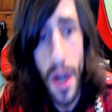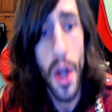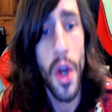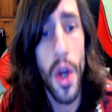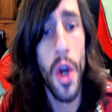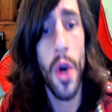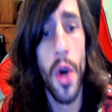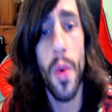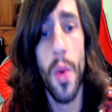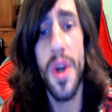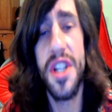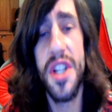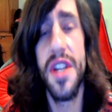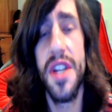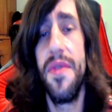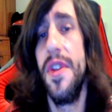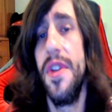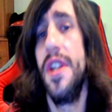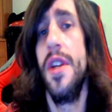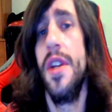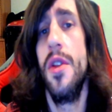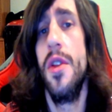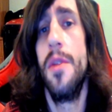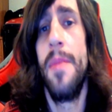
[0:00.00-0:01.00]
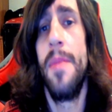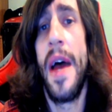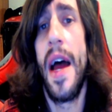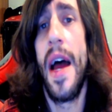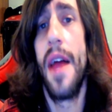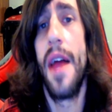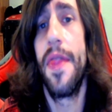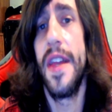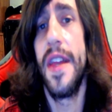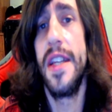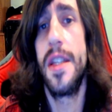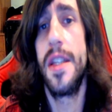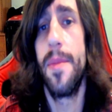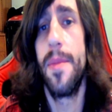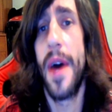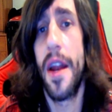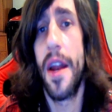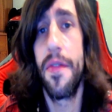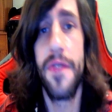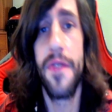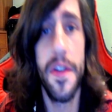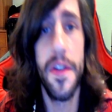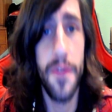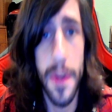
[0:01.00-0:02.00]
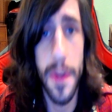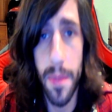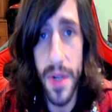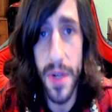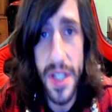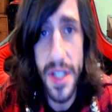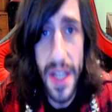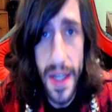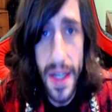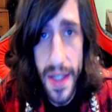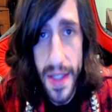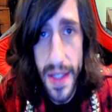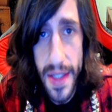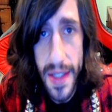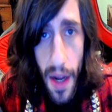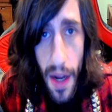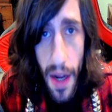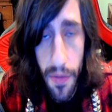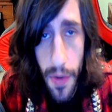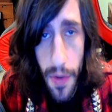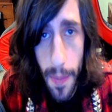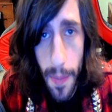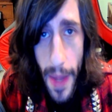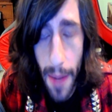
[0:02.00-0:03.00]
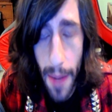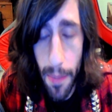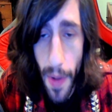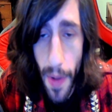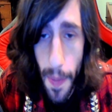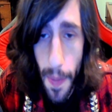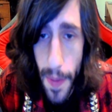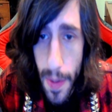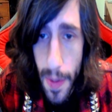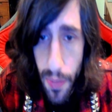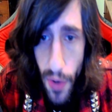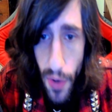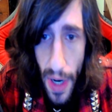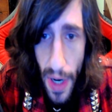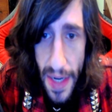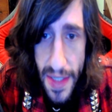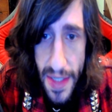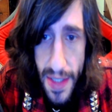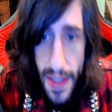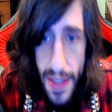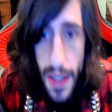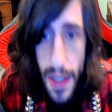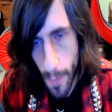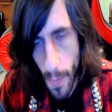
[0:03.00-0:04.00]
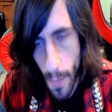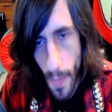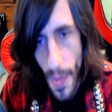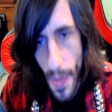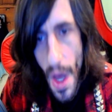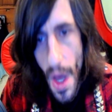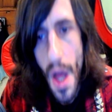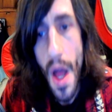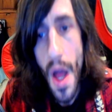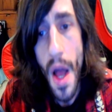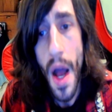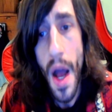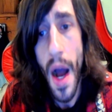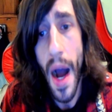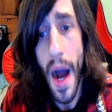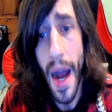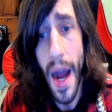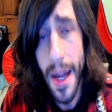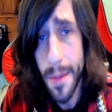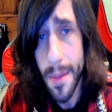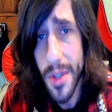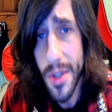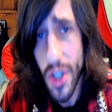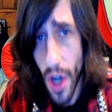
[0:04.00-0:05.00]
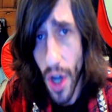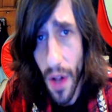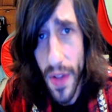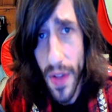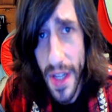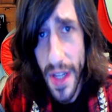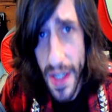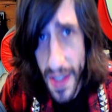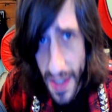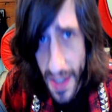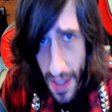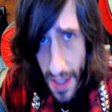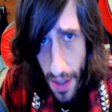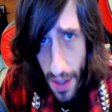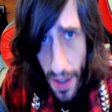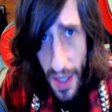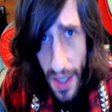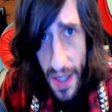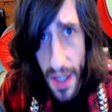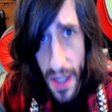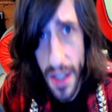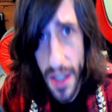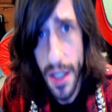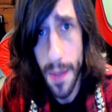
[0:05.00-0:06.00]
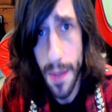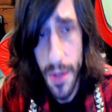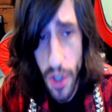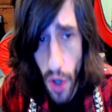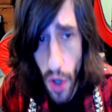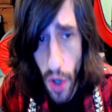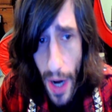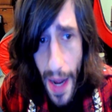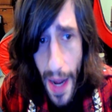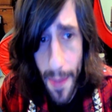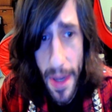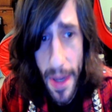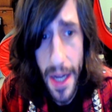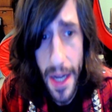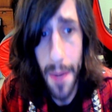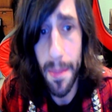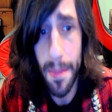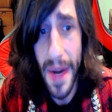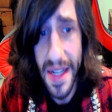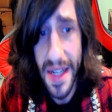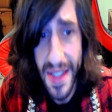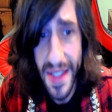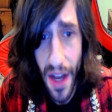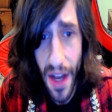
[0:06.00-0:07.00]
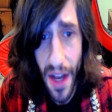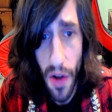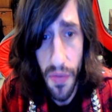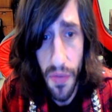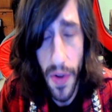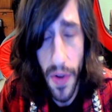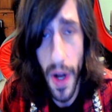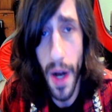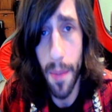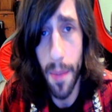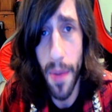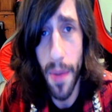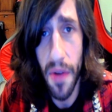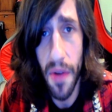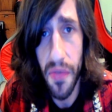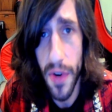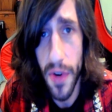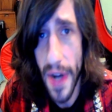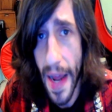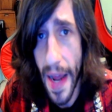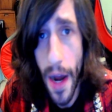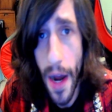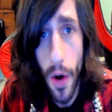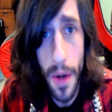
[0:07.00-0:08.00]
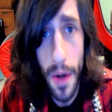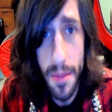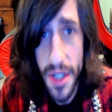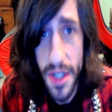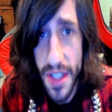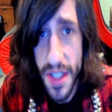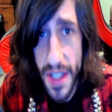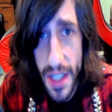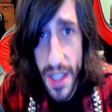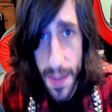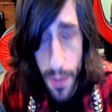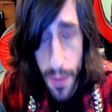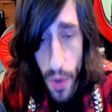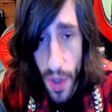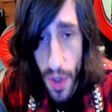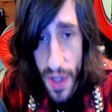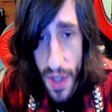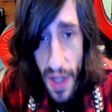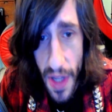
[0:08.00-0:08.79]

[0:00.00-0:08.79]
which, if you do the math, is about a 50% discount from that monthly price. I am strongly considering subscribing myself, but for now I'm just exploring their